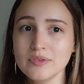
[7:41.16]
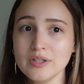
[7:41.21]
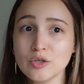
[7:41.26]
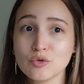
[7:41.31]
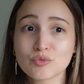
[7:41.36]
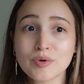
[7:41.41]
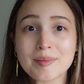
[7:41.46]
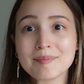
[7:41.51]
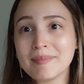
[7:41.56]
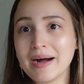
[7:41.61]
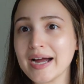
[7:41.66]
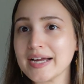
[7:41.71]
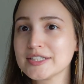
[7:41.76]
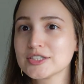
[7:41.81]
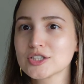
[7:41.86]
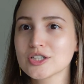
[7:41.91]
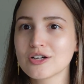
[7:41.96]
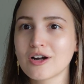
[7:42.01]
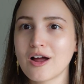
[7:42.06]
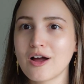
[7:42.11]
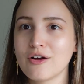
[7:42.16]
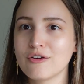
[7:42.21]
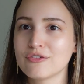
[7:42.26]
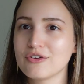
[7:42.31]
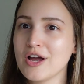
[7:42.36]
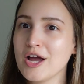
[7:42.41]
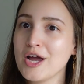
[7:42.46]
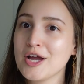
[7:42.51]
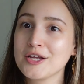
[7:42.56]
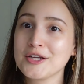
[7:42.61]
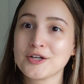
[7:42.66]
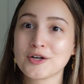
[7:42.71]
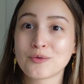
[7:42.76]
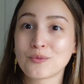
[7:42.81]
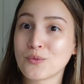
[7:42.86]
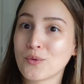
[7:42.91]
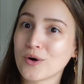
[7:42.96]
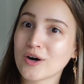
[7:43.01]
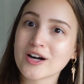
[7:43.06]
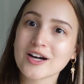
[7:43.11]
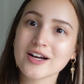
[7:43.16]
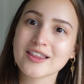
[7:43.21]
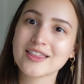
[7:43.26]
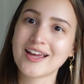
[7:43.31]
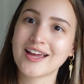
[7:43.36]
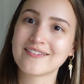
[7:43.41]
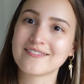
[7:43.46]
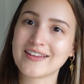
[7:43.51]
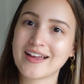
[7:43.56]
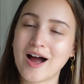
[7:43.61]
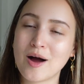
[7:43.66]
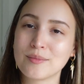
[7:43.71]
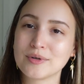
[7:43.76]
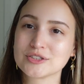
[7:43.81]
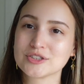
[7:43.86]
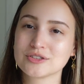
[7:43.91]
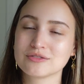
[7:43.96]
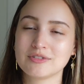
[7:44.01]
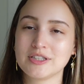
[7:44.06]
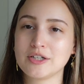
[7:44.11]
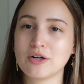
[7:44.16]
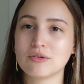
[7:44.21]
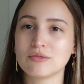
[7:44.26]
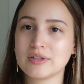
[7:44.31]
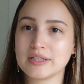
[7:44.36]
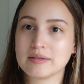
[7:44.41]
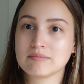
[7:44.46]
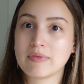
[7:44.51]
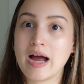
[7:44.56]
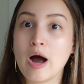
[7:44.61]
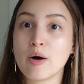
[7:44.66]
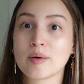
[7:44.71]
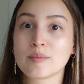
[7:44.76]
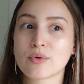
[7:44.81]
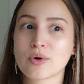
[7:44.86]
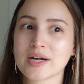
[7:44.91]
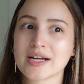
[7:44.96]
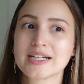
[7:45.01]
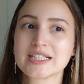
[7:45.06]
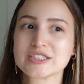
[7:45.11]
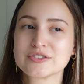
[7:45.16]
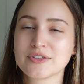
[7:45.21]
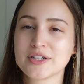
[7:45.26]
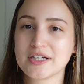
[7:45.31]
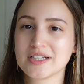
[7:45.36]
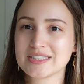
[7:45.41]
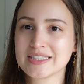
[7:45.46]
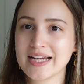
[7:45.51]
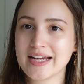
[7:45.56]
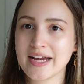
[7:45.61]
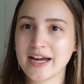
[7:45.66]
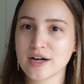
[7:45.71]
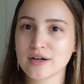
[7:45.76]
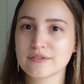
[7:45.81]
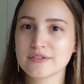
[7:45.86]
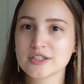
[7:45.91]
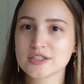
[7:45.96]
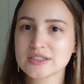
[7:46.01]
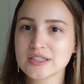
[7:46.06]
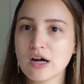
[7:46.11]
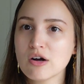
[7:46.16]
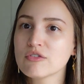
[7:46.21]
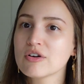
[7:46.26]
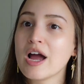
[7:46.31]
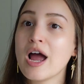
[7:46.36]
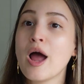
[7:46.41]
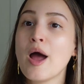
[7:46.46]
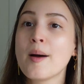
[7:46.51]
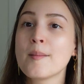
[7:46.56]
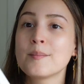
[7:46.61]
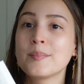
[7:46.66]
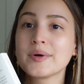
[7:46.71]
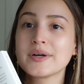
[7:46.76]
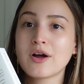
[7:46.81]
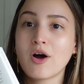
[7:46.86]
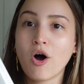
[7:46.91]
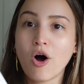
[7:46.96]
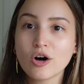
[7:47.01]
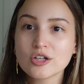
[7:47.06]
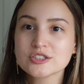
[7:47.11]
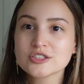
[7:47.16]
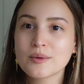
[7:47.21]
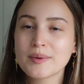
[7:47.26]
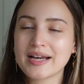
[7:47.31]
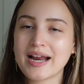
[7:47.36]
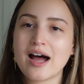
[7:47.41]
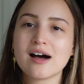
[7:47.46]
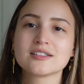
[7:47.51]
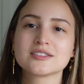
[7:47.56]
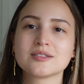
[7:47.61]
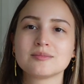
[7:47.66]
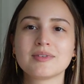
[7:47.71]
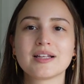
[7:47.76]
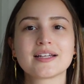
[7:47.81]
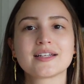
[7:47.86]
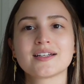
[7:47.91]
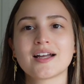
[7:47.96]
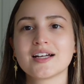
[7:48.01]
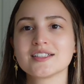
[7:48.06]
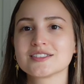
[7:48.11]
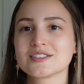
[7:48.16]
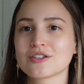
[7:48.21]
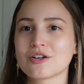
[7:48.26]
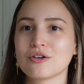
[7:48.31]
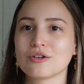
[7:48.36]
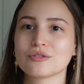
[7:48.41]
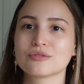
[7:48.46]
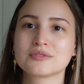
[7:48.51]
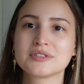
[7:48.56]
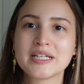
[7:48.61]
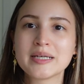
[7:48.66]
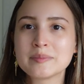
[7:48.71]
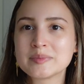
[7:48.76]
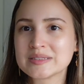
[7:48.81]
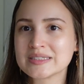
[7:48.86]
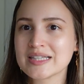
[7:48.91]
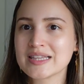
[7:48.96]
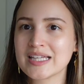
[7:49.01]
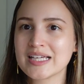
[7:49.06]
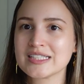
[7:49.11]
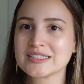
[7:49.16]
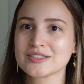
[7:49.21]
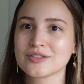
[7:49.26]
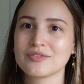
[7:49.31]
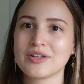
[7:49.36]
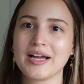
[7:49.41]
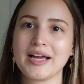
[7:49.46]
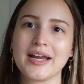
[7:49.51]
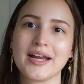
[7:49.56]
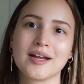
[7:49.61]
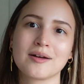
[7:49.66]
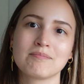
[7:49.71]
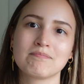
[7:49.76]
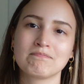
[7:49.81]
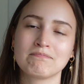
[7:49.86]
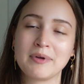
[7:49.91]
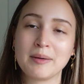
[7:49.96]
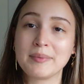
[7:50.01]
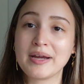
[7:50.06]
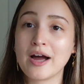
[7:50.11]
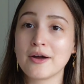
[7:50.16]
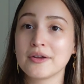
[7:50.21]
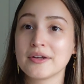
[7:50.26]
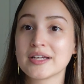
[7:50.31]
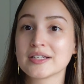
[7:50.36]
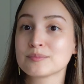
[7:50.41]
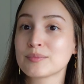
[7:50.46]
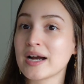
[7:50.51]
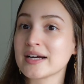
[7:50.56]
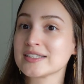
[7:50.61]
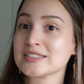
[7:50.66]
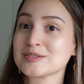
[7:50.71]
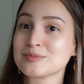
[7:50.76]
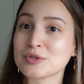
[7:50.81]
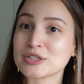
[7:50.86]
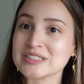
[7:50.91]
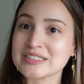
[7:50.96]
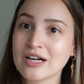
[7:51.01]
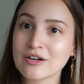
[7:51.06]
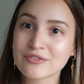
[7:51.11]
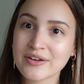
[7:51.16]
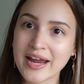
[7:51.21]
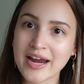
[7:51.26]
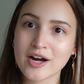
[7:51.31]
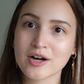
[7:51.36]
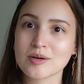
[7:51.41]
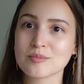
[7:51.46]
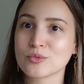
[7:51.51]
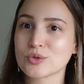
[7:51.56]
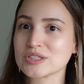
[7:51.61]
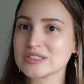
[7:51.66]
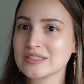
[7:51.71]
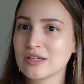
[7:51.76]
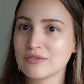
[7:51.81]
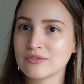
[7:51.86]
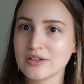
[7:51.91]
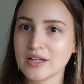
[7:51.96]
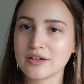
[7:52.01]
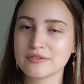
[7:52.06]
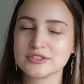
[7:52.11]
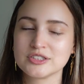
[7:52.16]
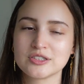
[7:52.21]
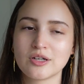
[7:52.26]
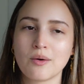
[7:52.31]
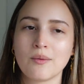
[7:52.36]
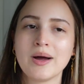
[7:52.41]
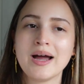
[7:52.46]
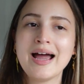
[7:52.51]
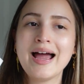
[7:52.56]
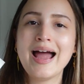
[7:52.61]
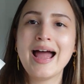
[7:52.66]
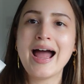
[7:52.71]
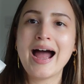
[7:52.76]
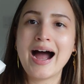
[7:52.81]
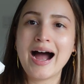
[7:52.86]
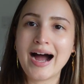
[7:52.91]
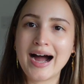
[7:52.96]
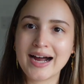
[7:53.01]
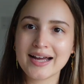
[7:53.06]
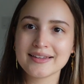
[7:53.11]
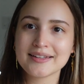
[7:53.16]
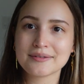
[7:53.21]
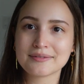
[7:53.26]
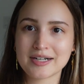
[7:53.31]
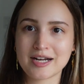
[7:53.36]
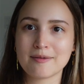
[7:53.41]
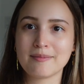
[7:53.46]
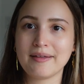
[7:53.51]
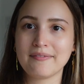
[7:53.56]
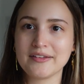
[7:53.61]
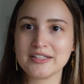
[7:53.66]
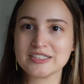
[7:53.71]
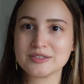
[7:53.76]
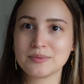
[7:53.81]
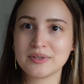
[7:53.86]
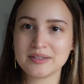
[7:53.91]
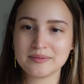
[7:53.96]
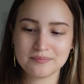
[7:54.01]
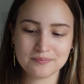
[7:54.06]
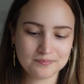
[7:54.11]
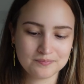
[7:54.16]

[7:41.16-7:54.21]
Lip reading: reminder of your worth and how much, you know, like how important it is for you to take care of yourself. But also it has some like nice little tips and things of like maybe how you can practice more self-care and more self-love. So highly recommend this one.